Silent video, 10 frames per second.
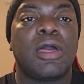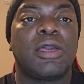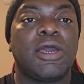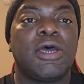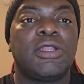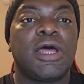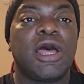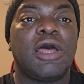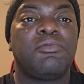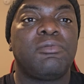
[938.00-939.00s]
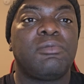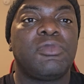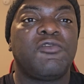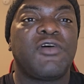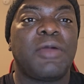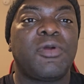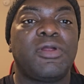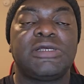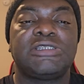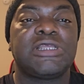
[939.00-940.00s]
good
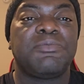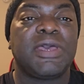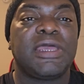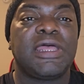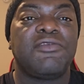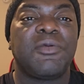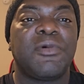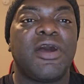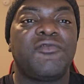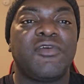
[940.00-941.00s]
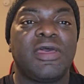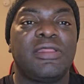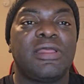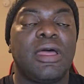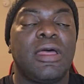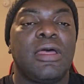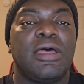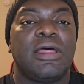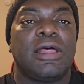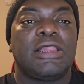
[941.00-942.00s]
November. This is the beginning of the month, and
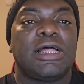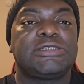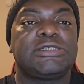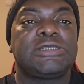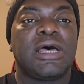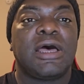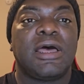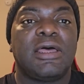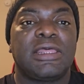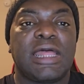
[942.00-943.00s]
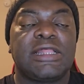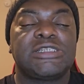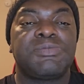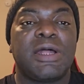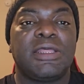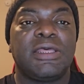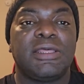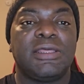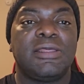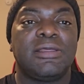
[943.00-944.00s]
let's get this money.
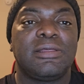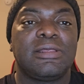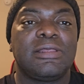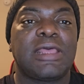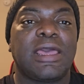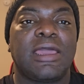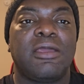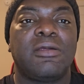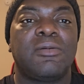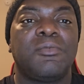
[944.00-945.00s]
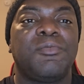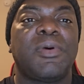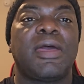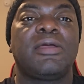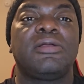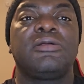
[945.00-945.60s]
Take care. Bye.